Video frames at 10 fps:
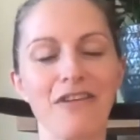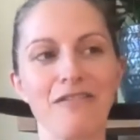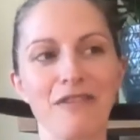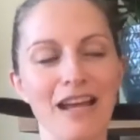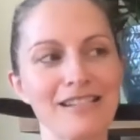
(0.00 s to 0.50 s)

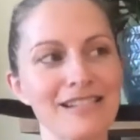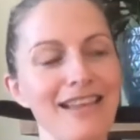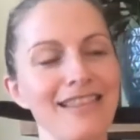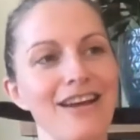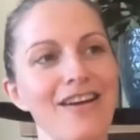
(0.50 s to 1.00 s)
And I
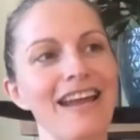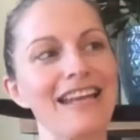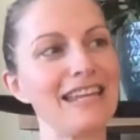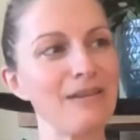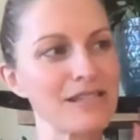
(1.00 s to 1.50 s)
sat there and
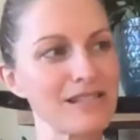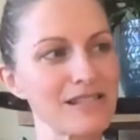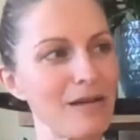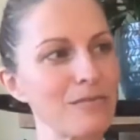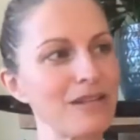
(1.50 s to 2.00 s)
he was
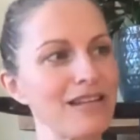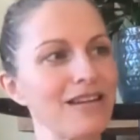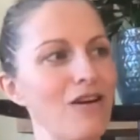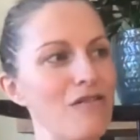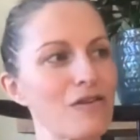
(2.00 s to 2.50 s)

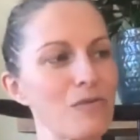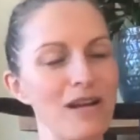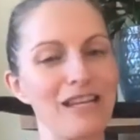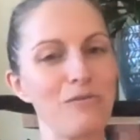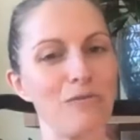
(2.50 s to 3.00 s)
stumbling over
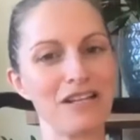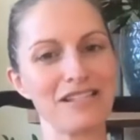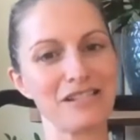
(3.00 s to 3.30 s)
what he wanted